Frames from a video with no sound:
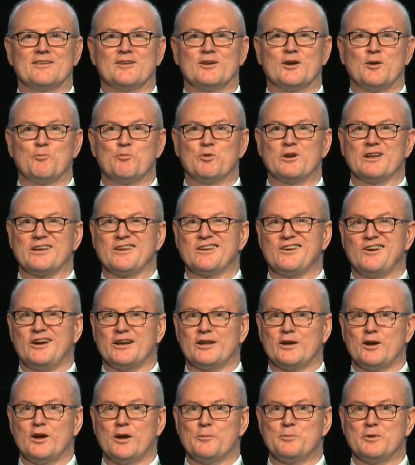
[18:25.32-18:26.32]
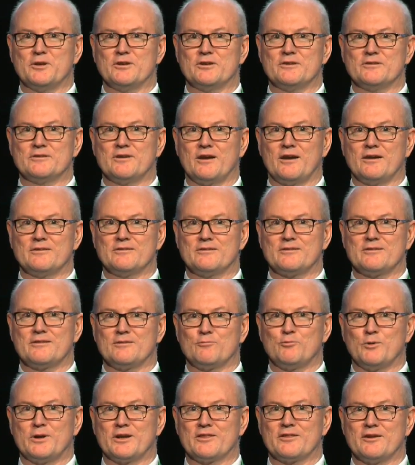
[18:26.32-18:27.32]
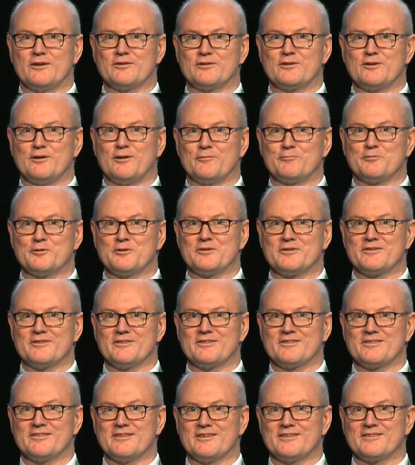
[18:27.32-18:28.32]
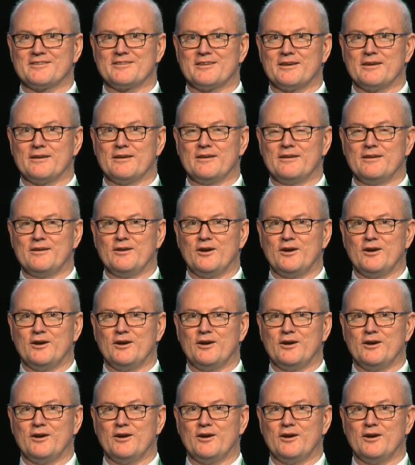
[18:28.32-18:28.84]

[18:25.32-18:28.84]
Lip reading: I'm really kind of hoping you don't. This is one of those conferences that